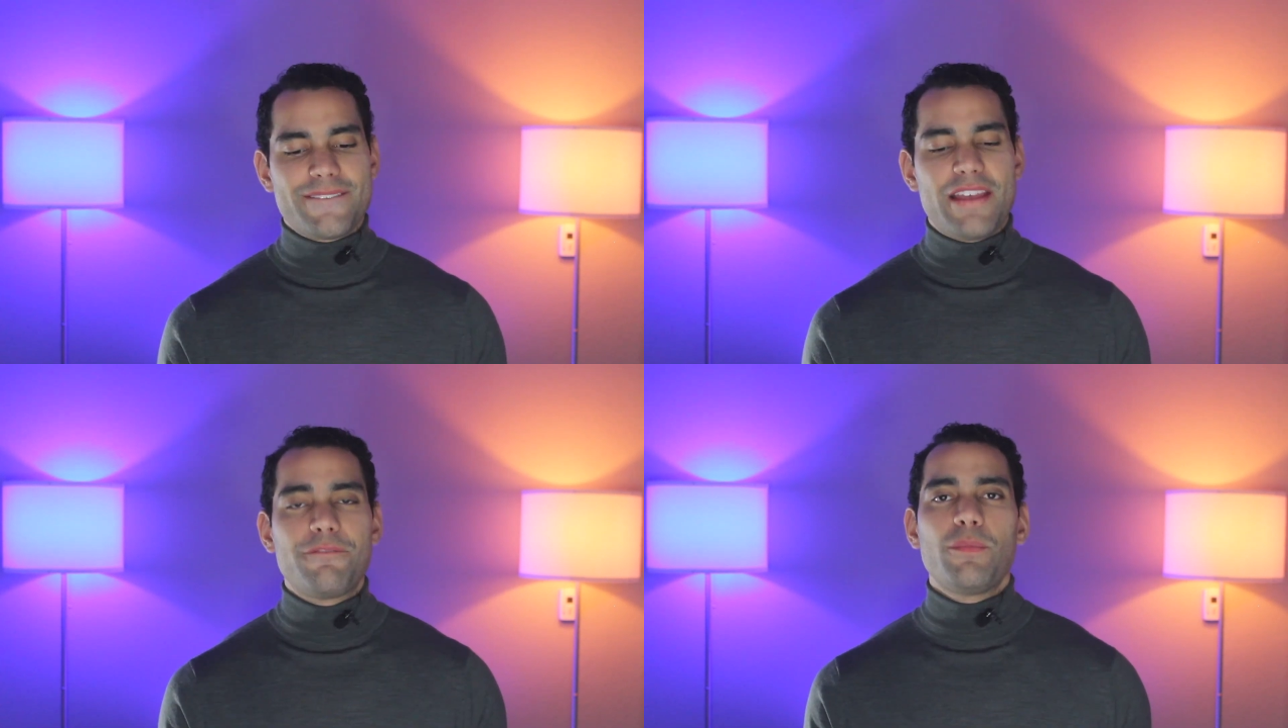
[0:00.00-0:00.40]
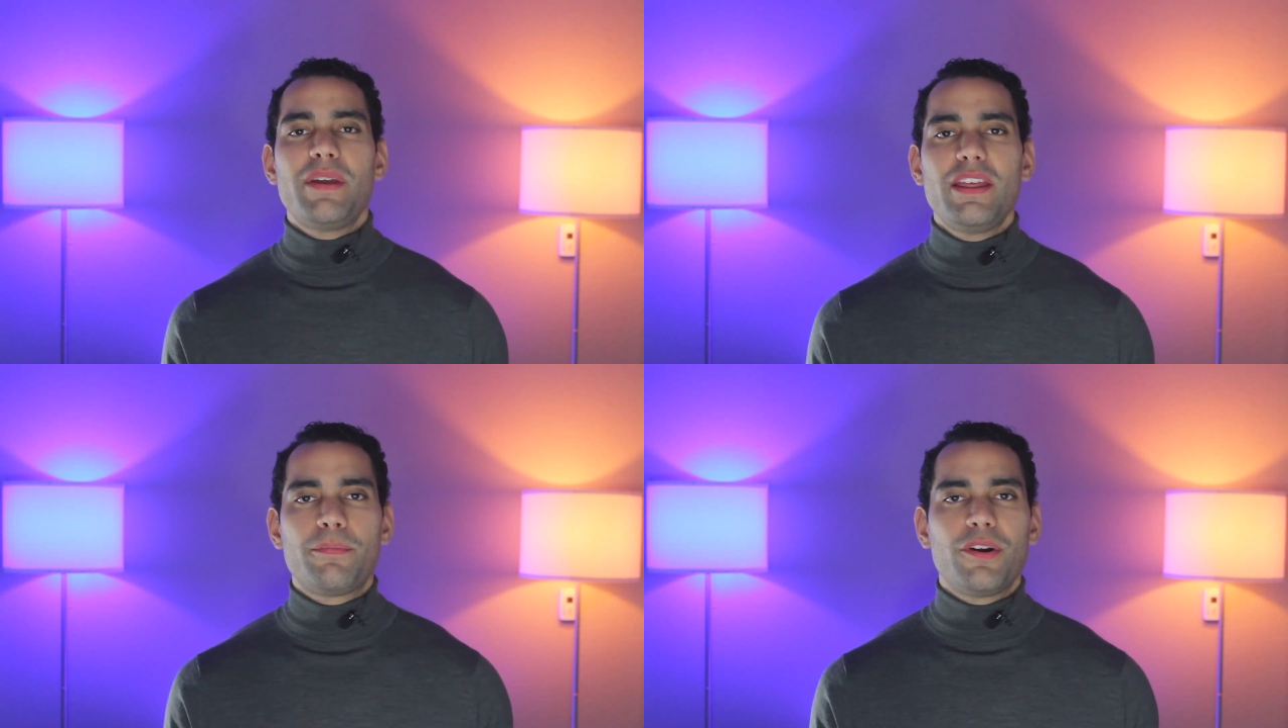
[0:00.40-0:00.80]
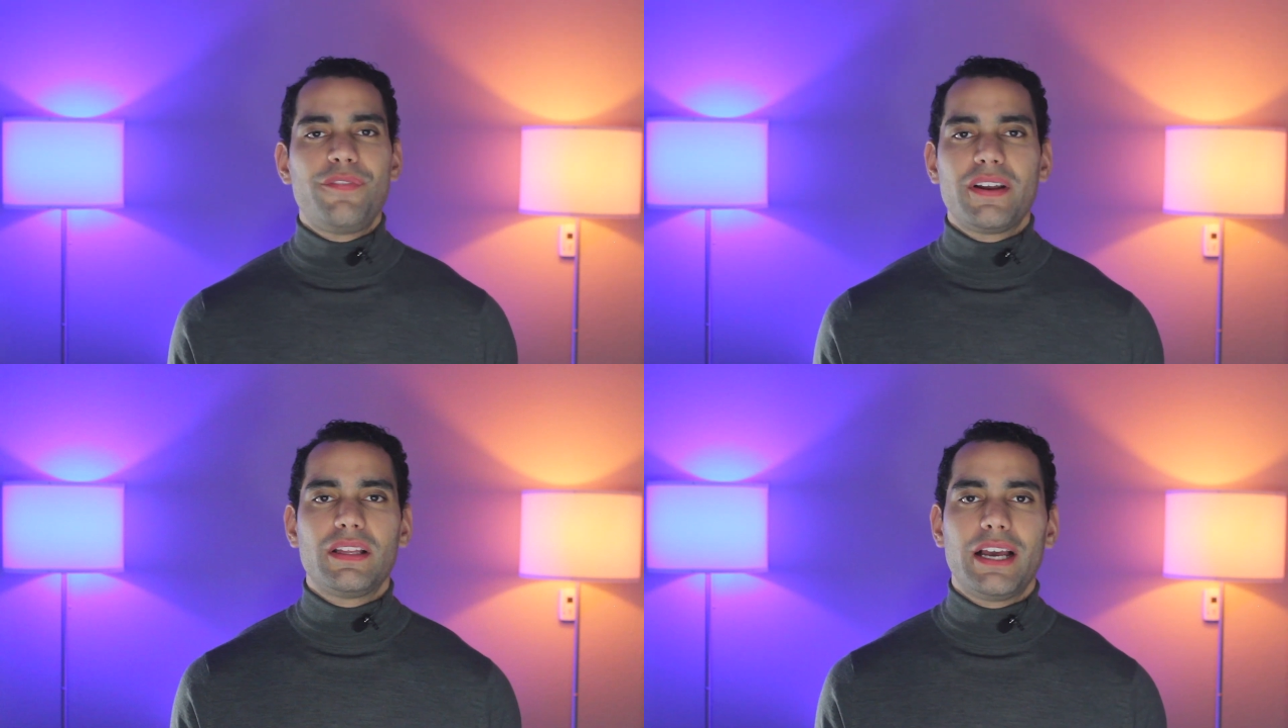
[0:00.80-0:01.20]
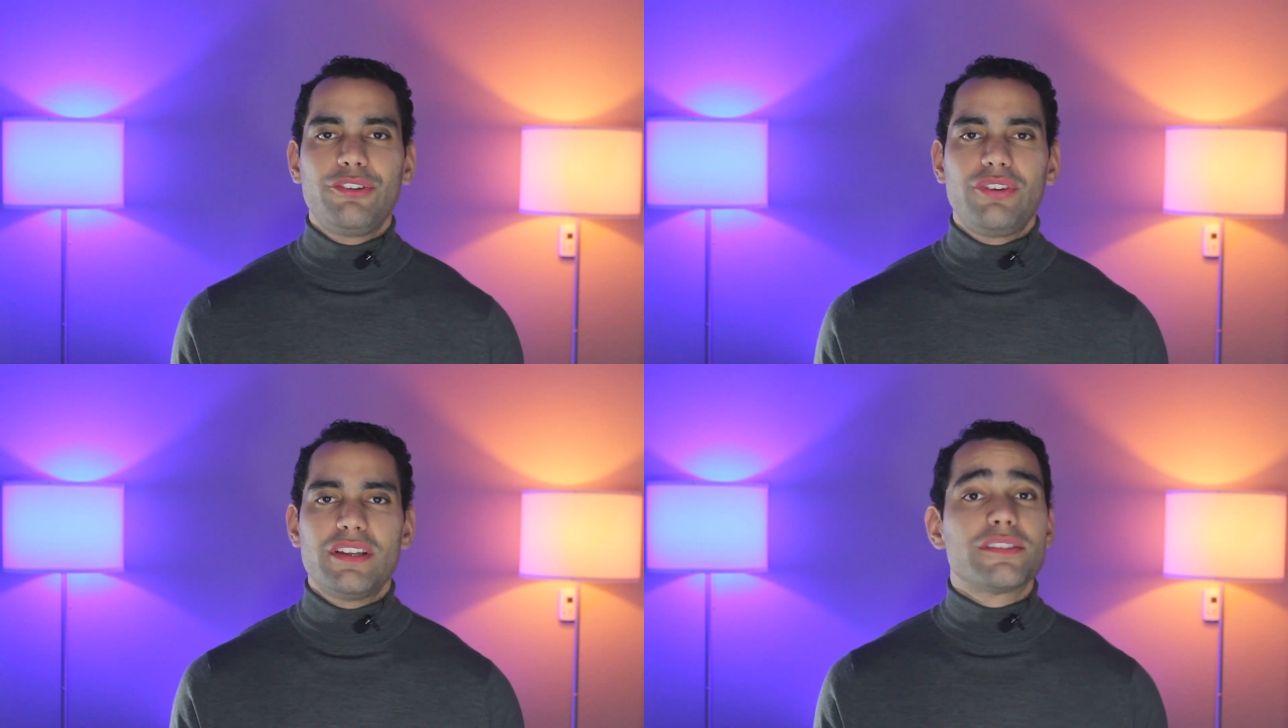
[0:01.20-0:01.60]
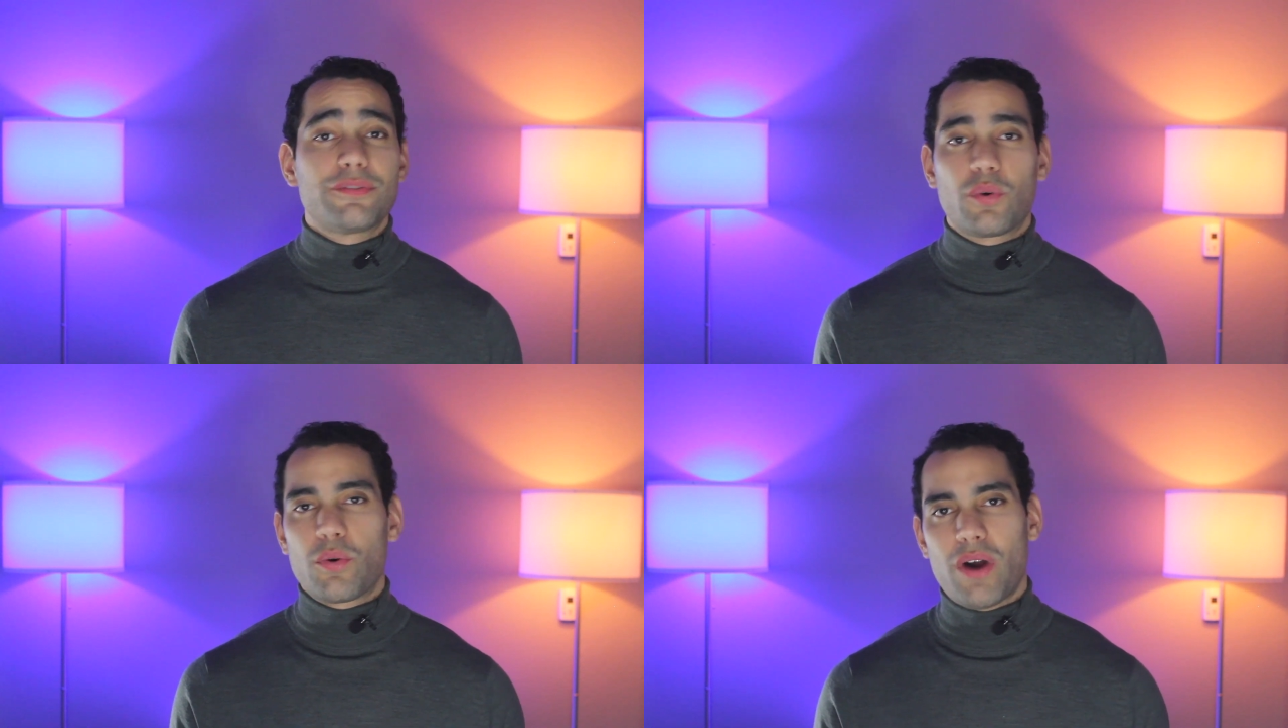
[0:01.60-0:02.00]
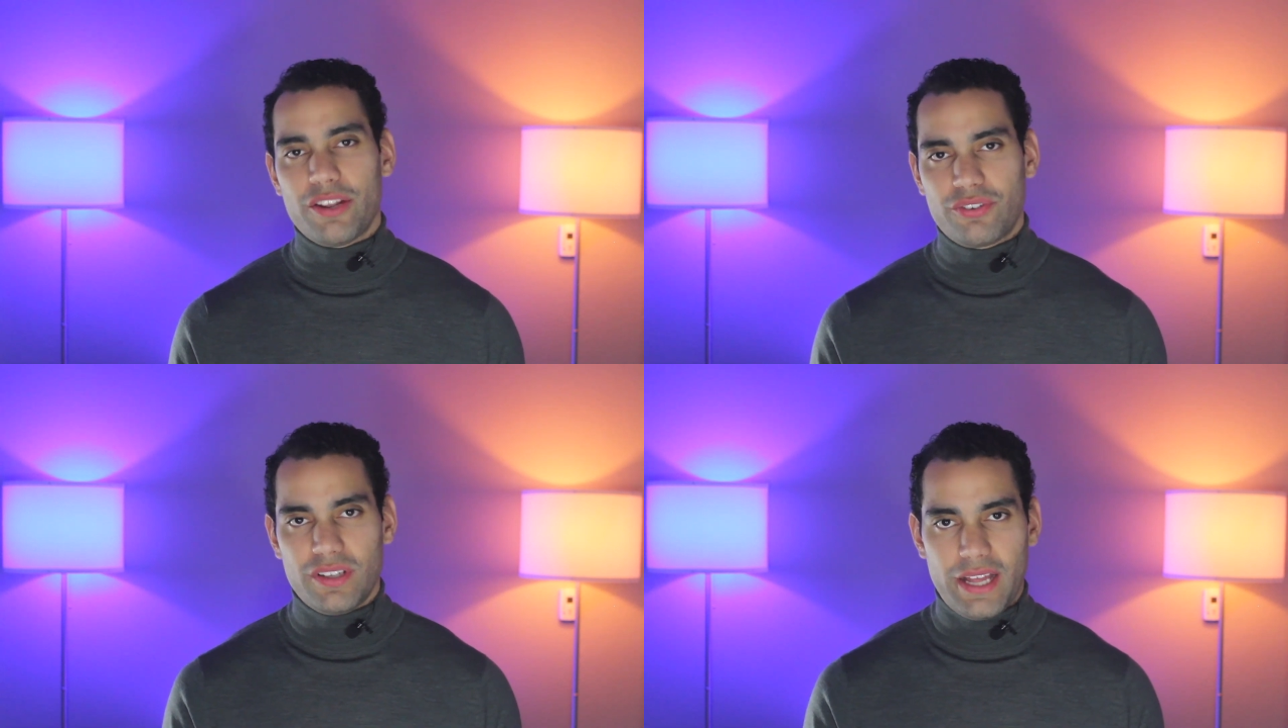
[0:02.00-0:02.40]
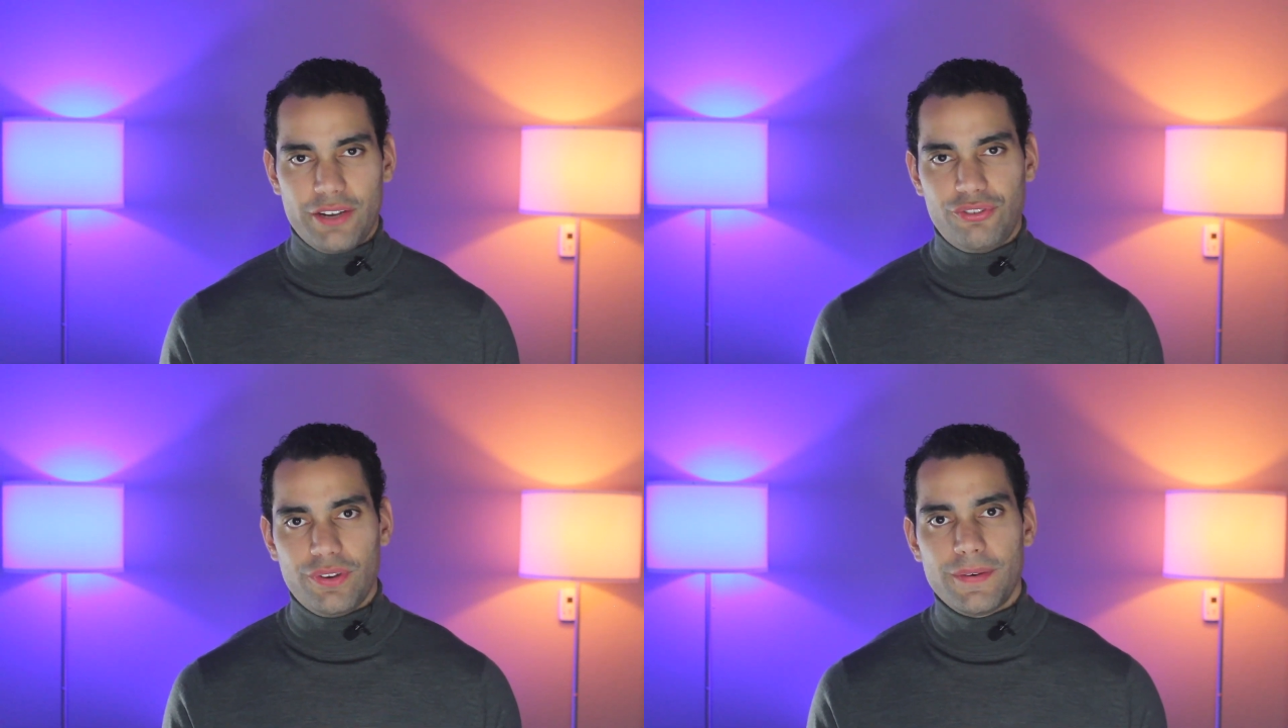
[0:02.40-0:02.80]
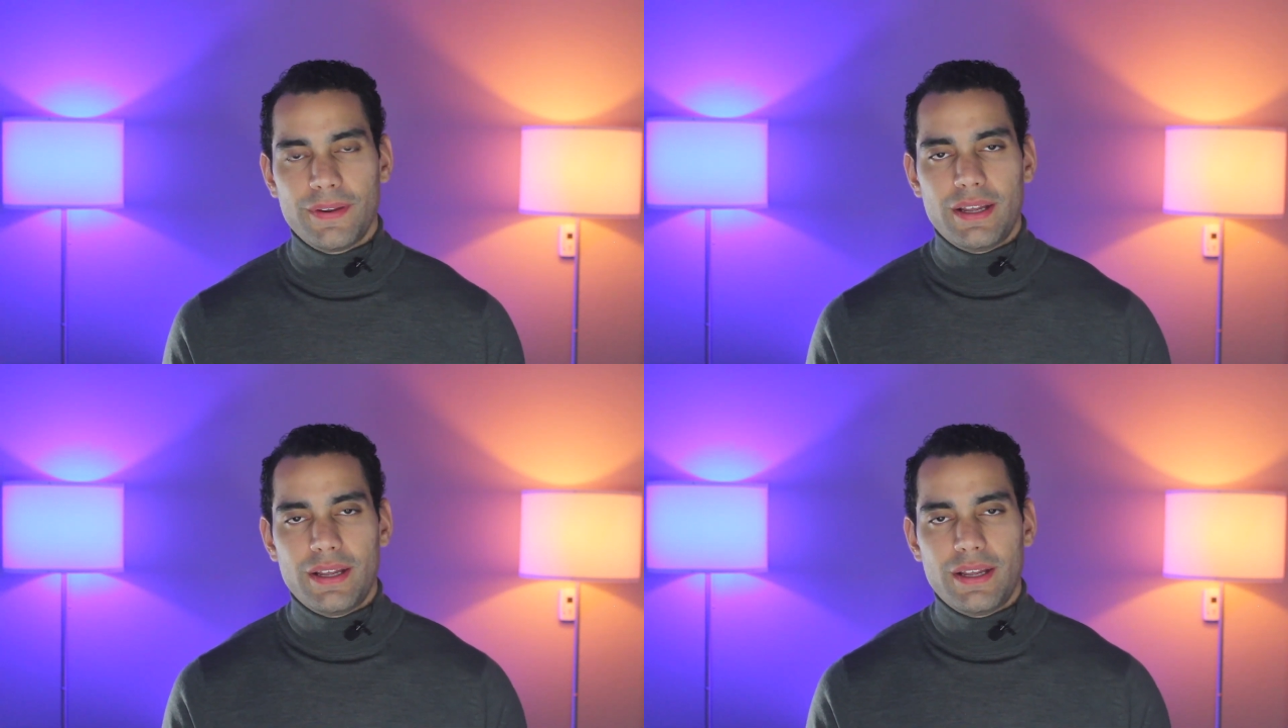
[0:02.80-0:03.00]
And for me, the perfect collection is a 4-watch collection.